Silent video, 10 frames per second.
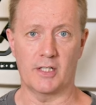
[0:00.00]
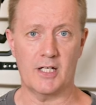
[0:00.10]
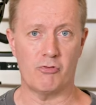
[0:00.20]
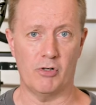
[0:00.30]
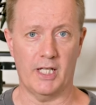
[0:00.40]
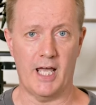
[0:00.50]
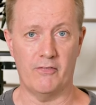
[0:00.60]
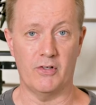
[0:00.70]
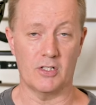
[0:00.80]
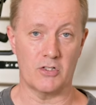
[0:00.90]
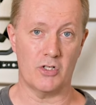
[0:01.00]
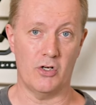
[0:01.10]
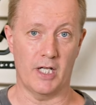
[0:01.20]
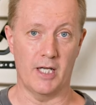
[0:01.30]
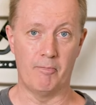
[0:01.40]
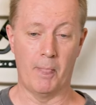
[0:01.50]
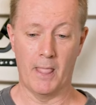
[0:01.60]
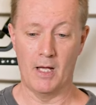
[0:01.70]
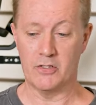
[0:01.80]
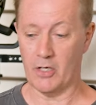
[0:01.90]
it. That's really heavy and sturdy.
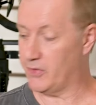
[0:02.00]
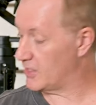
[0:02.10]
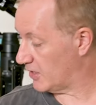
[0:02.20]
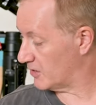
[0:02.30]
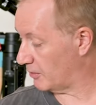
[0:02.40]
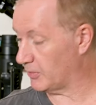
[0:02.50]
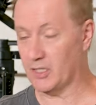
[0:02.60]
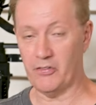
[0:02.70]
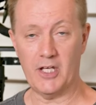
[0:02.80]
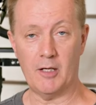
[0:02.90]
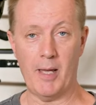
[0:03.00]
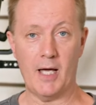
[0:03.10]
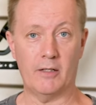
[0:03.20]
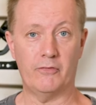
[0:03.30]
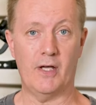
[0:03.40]
So there's uh, something to think about.